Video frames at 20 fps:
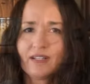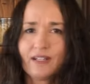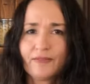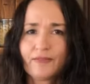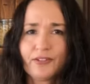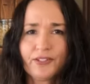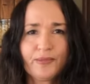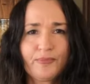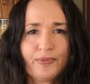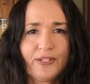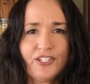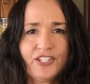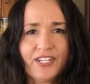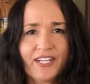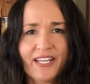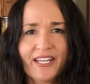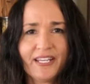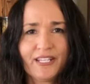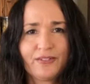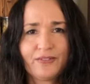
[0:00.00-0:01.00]
I've got the pressure
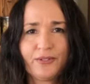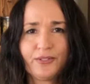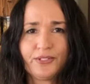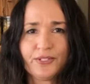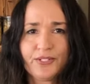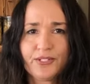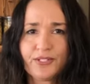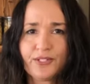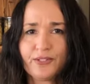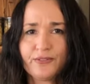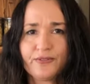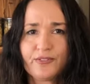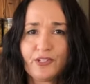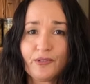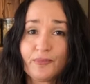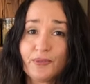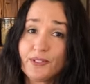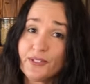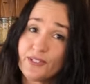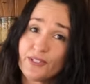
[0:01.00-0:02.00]
canner on the stove
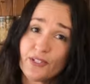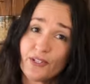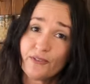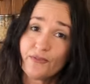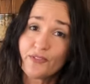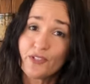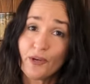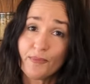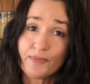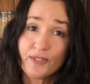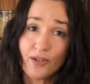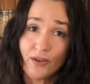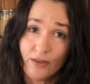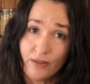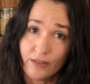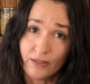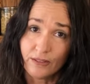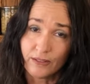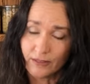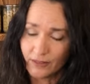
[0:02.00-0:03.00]
top, and the stove top's
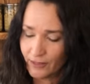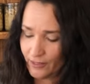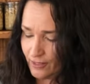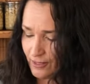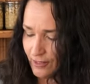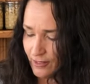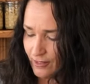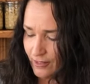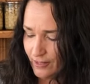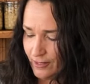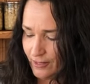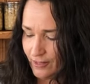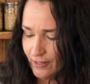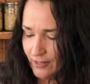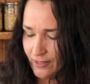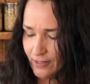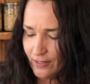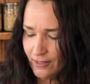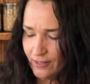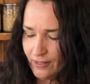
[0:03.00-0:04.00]
on.
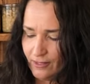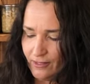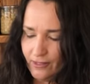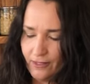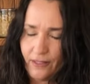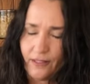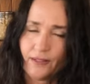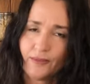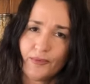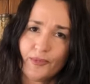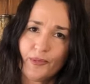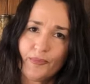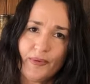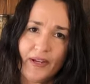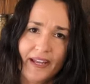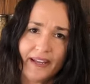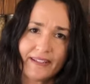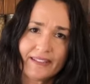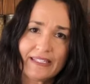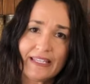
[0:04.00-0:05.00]
The raw
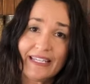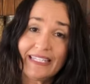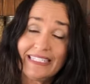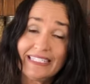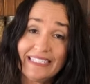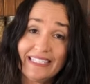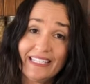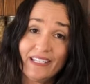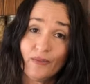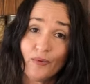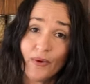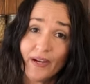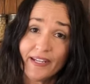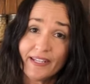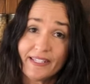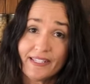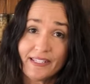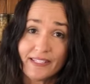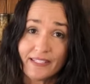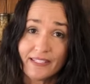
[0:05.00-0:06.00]
packs are in there
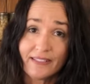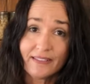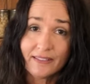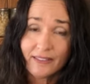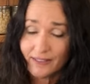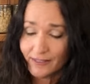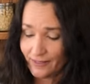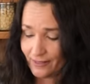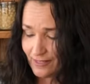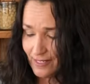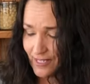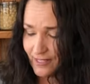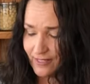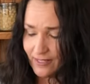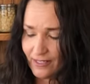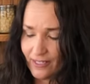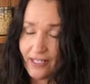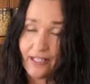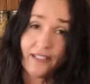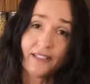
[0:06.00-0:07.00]
waiting
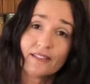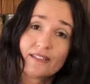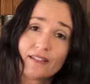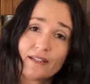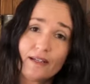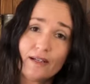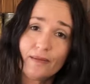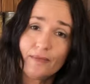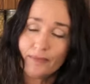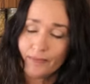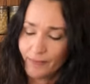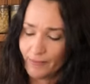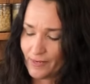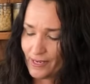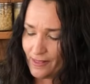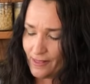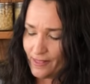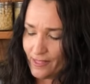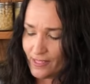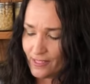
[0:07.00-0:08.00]
as it heats up
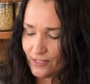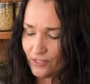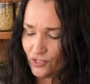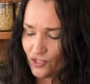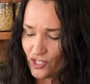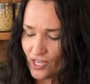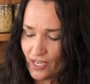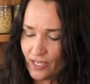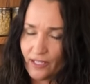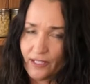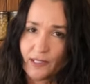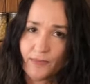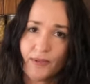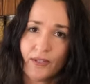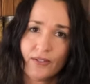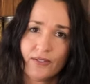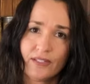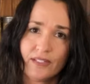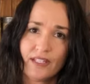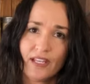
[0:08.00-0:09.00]
and these jars,
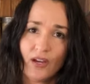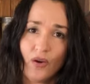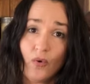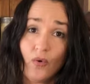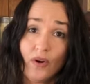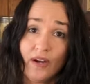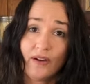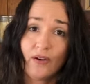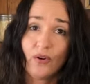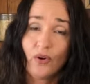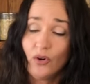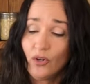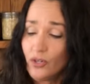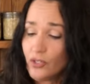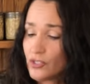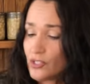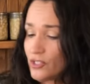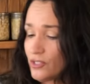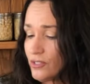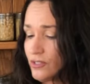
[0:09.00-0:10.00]
because they're quite
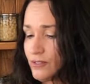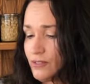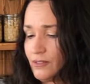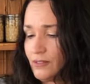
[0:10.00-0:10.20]
hot,